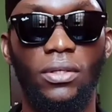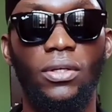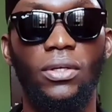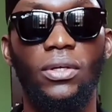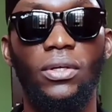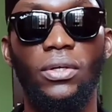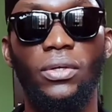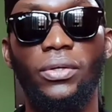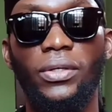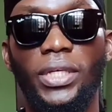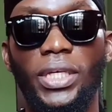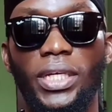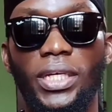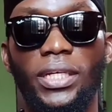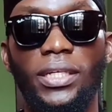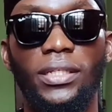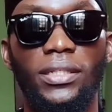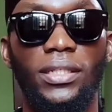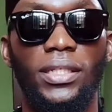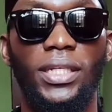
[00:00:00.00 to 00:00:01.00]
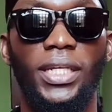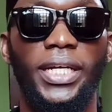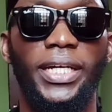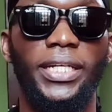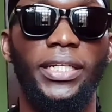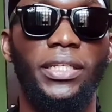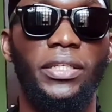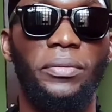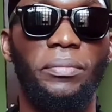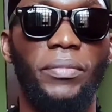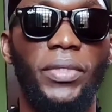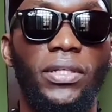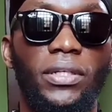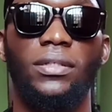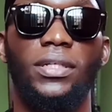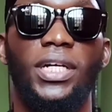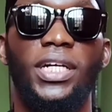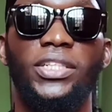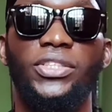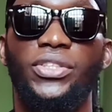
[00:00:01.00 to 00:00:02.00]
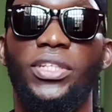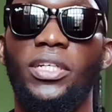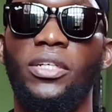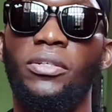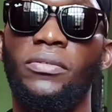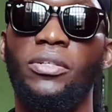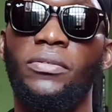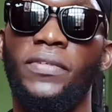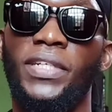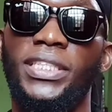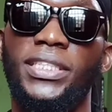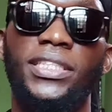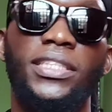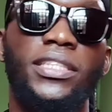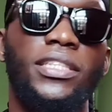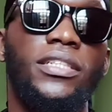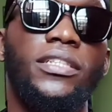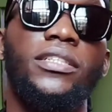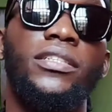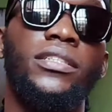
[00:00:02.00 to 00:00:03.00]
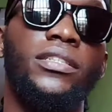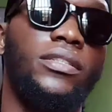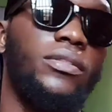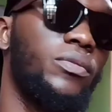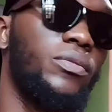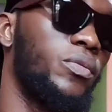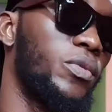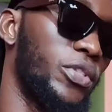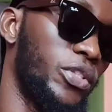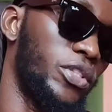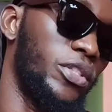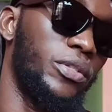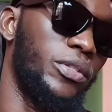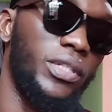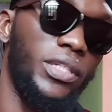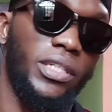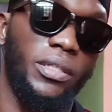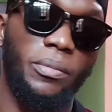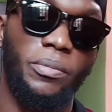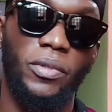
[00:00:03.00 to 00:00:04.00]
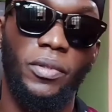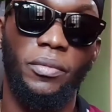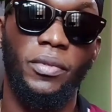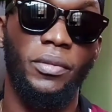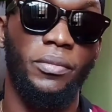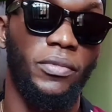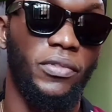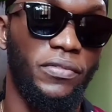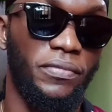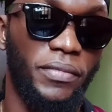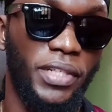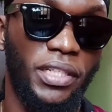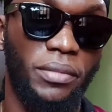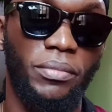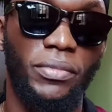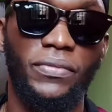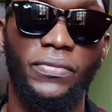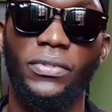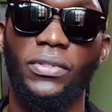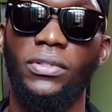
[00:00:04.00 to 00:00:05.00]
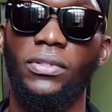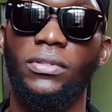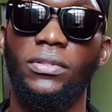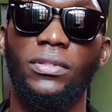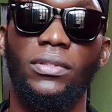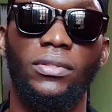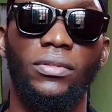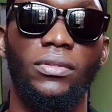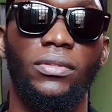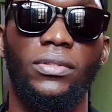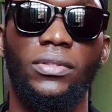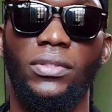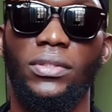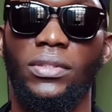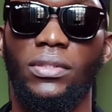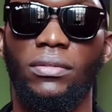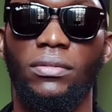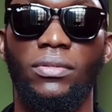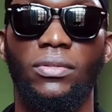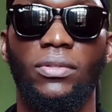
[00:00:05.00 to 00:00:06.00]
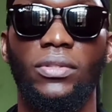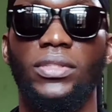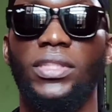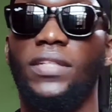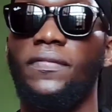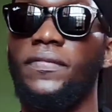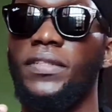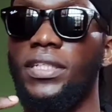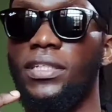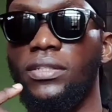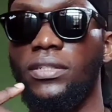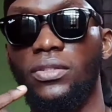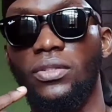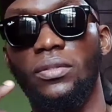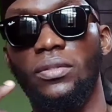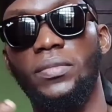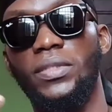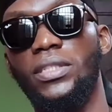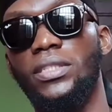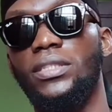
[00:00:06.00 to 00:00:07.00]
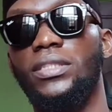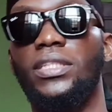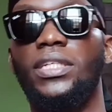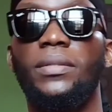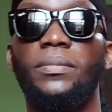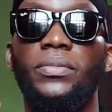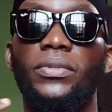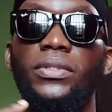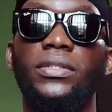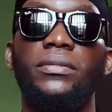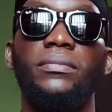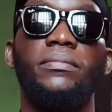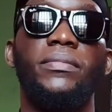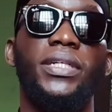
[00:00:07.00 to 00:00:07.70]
Okay, like me, actually overthinking was not really a problem of mine before. It was after some things happened in my